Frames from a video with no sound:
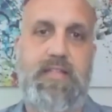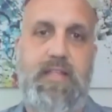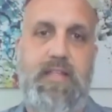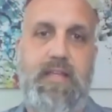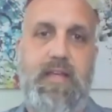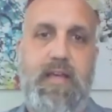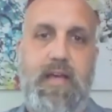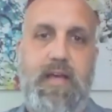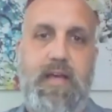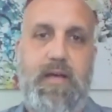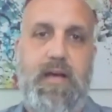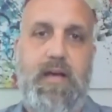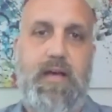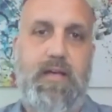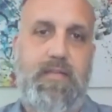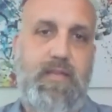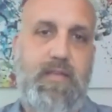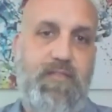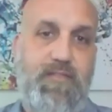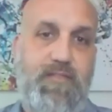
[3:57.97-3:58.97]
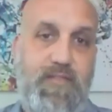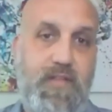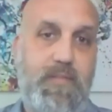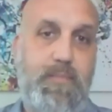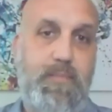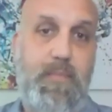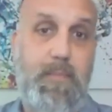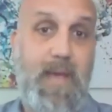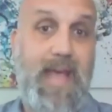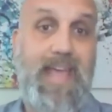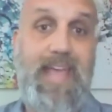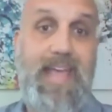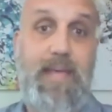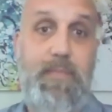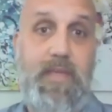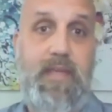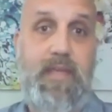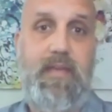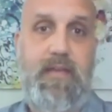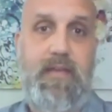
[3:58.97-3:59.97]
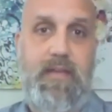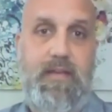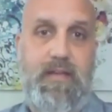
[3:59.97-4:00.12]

the Miami